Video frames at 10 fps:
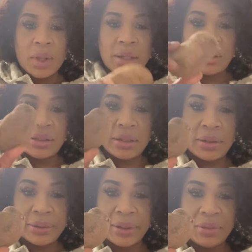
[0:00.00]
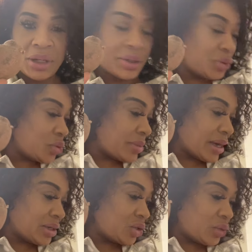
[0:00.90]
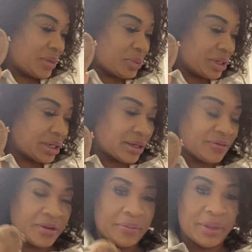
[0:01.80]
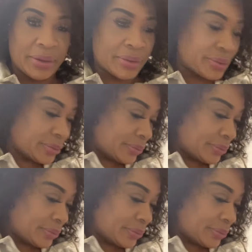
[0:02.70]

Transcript: So I'm gonna do my sweet potato from now.